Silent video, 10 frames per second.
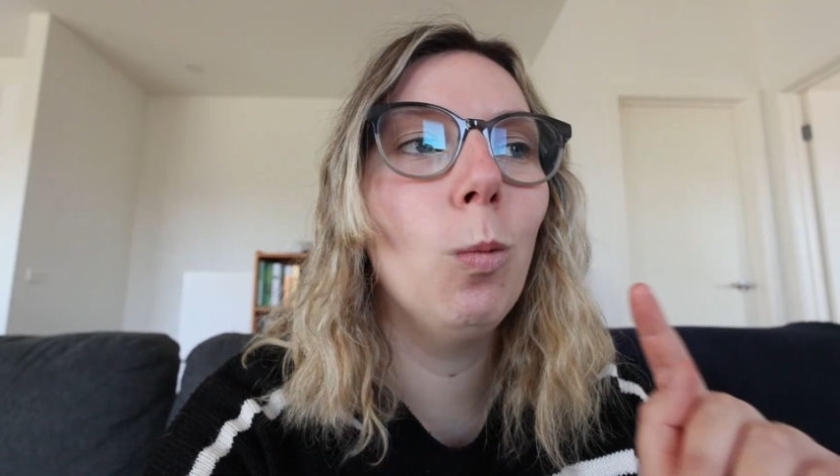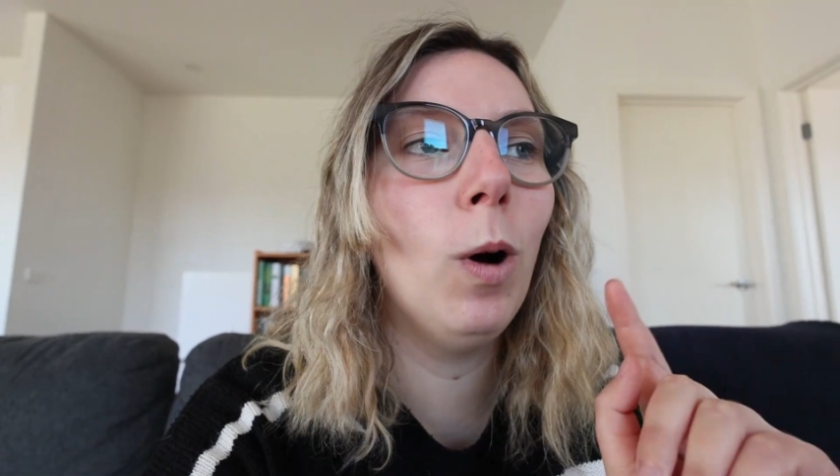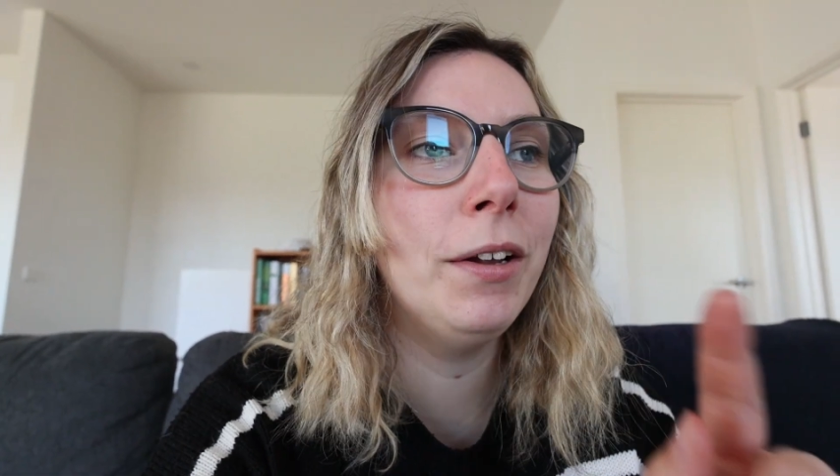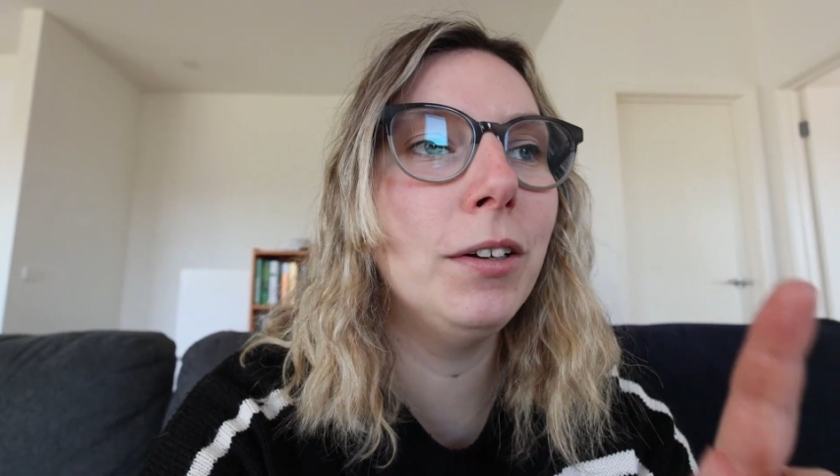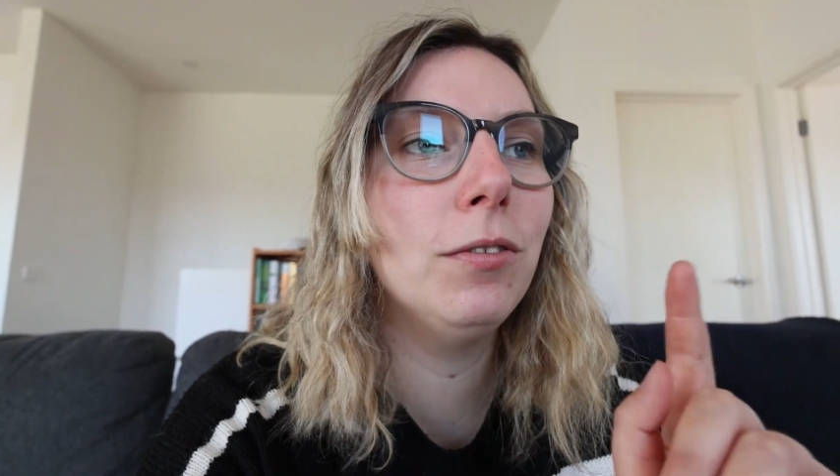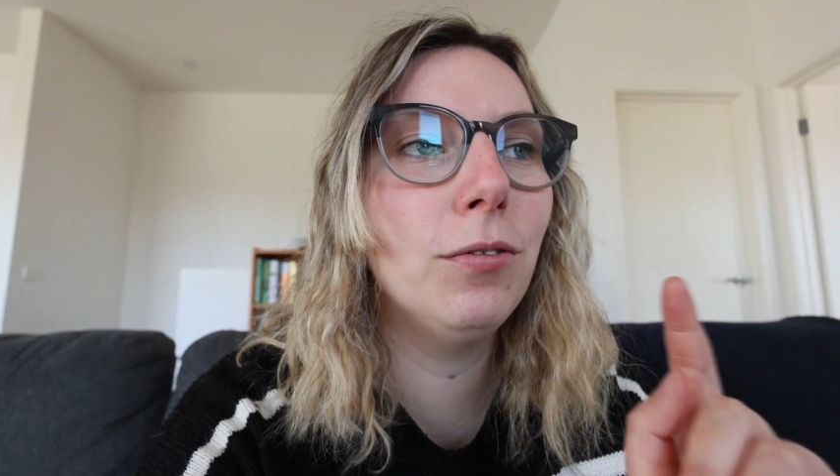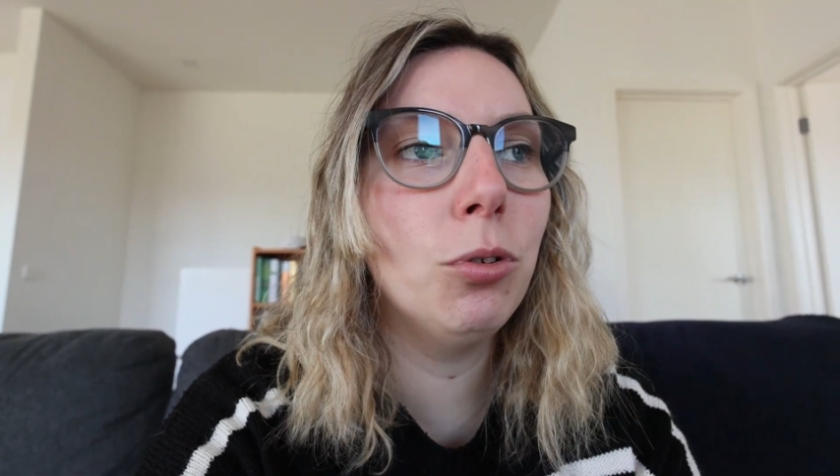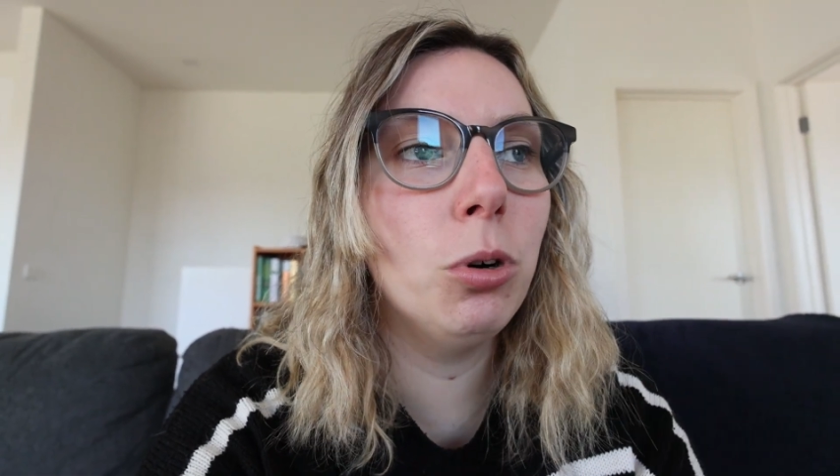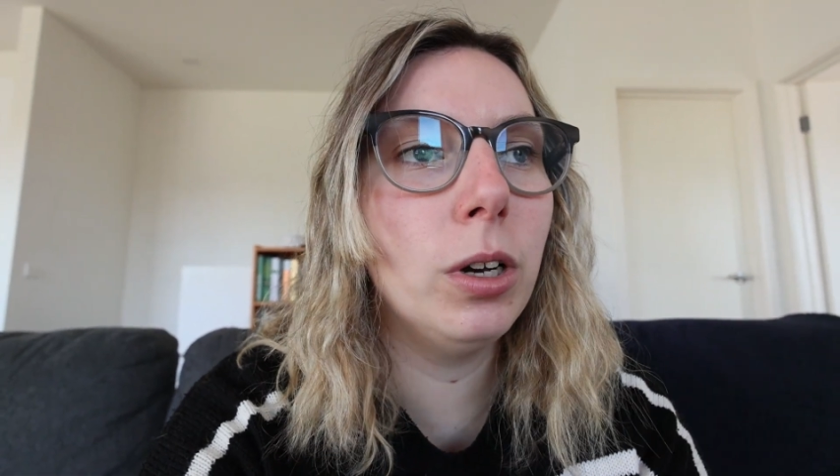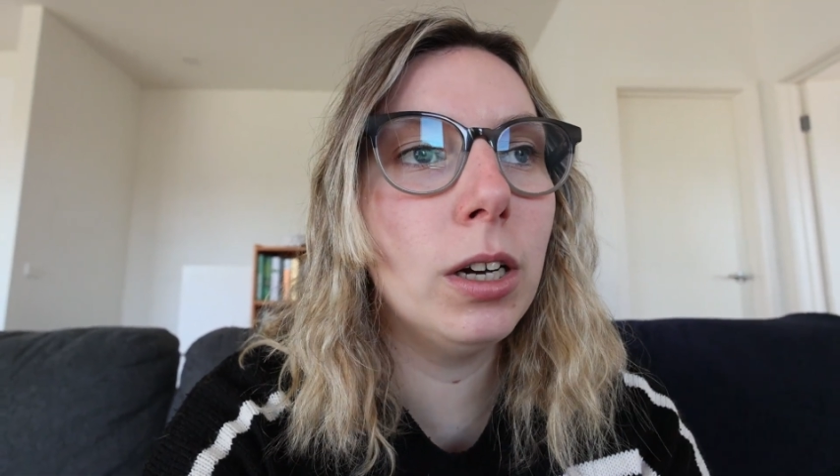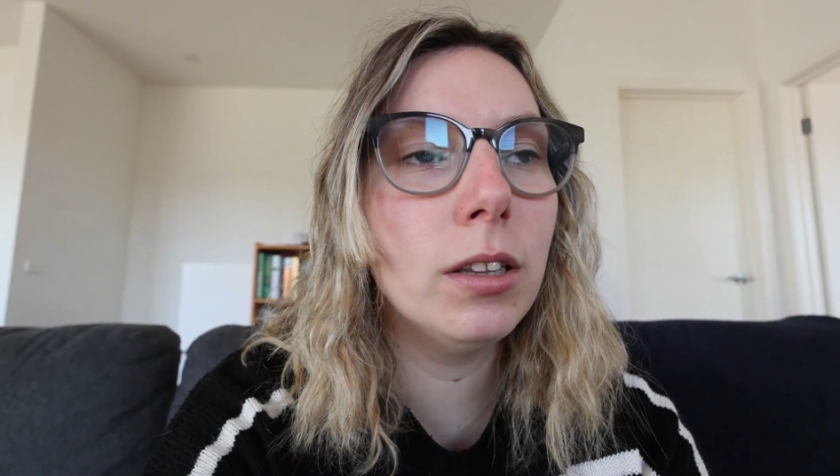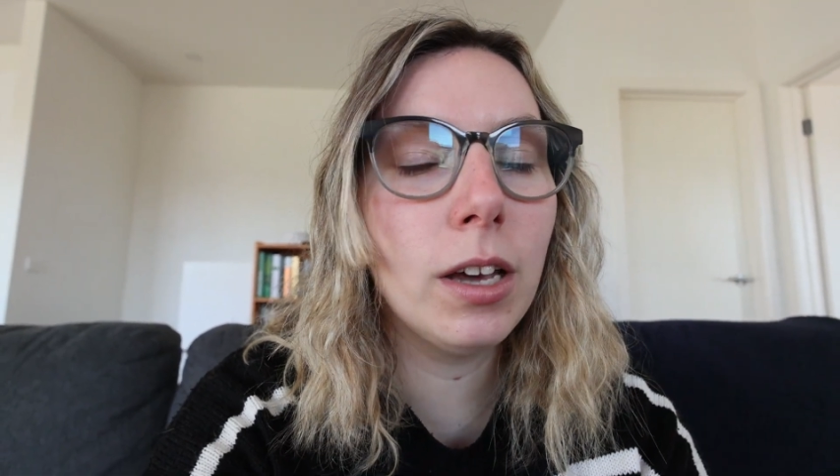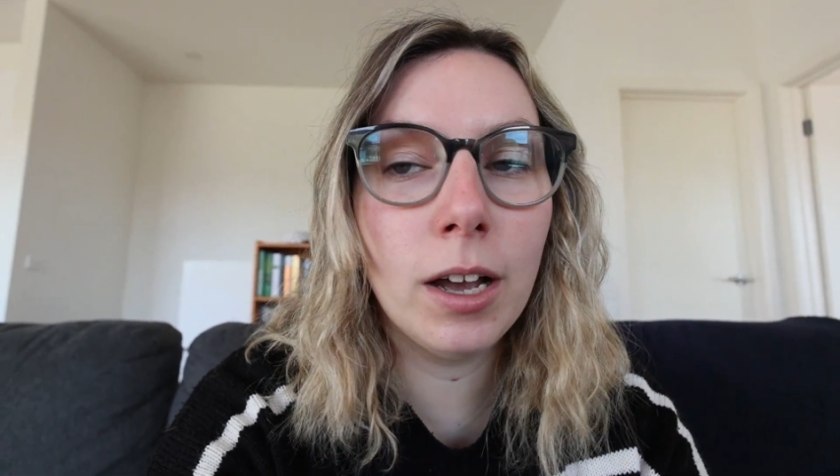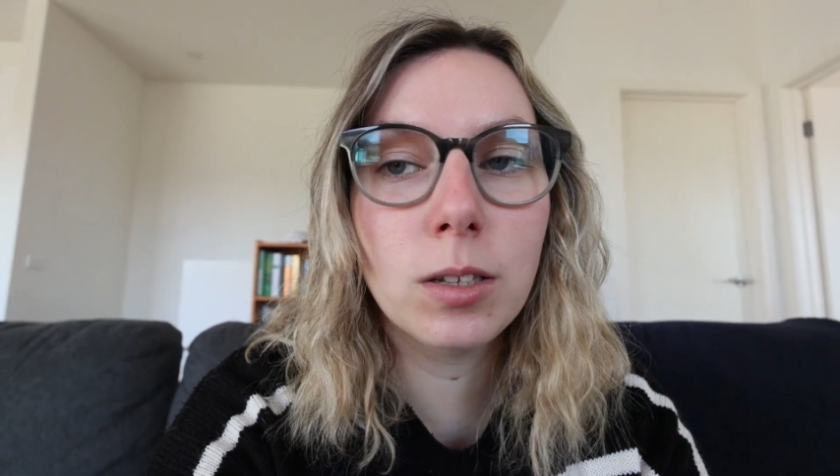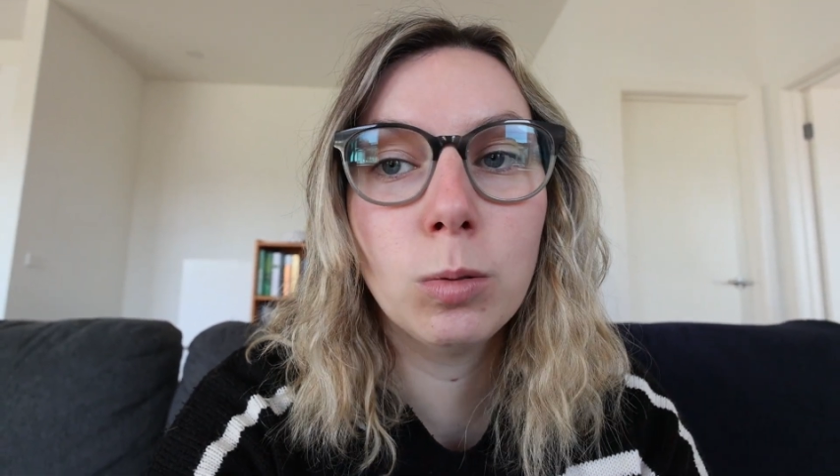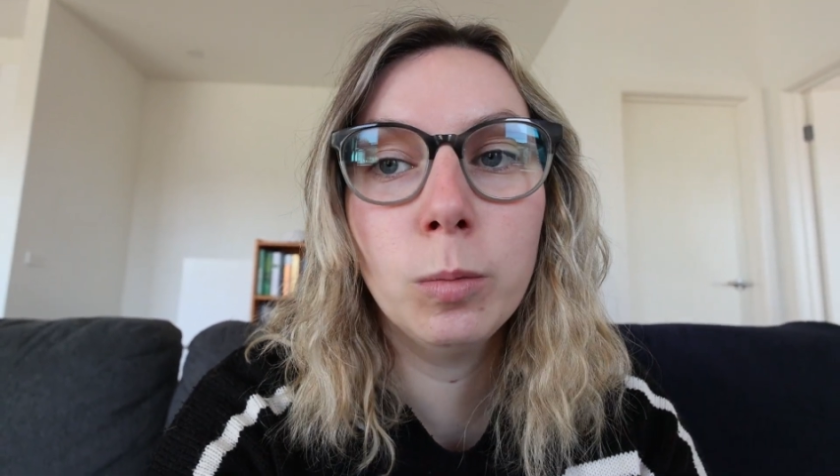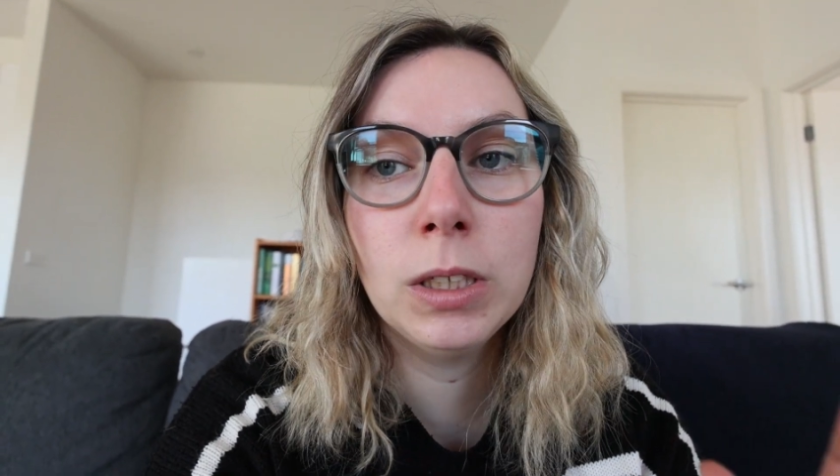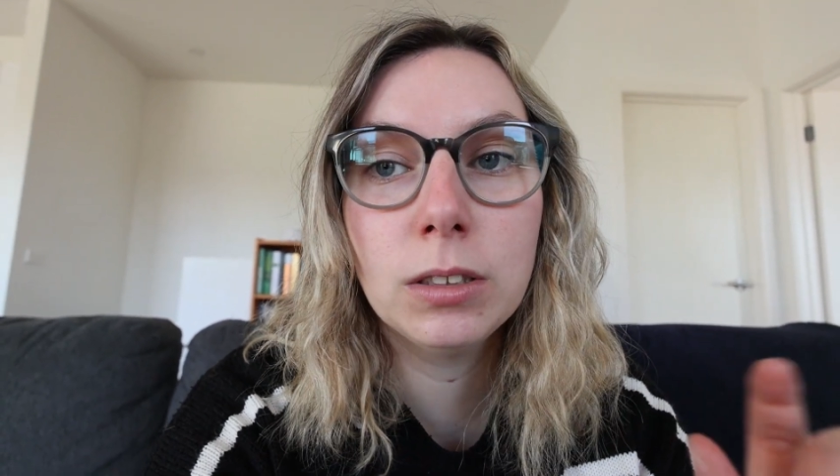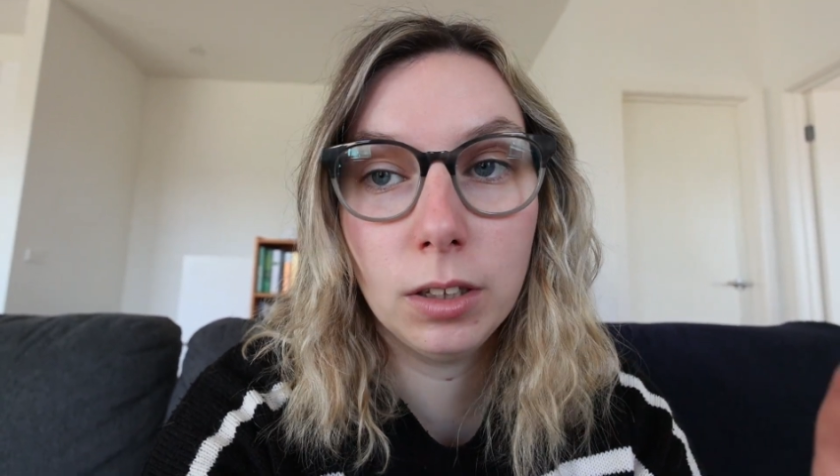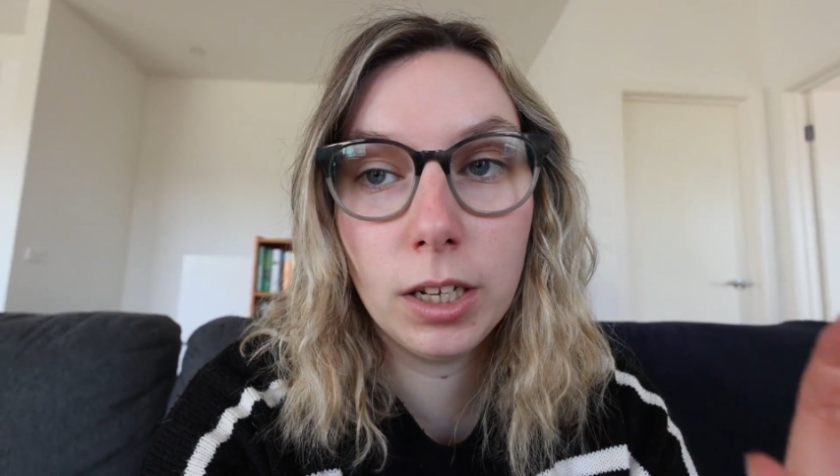one for the housewarming